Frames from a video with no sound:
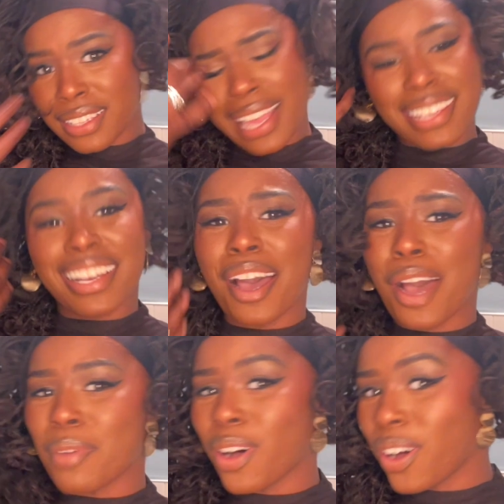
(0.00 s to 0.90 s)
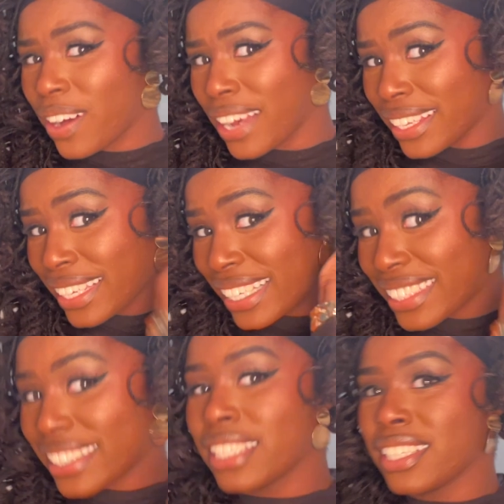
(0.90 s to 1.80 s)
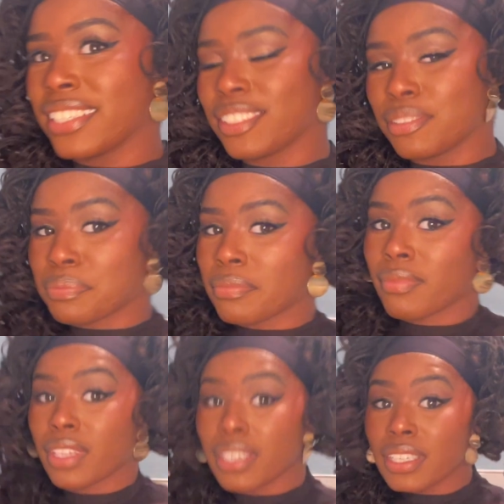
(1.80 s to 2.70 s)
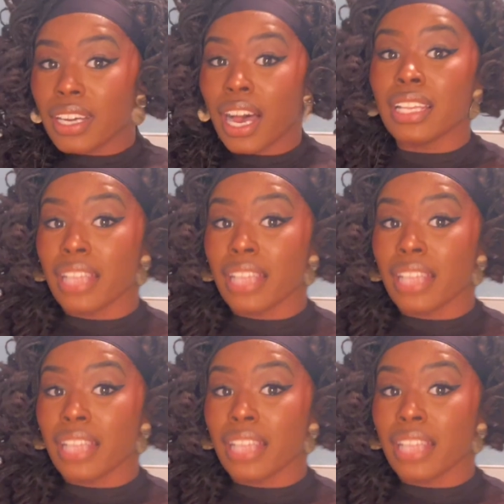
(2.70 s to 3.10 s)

Like, come on, look at a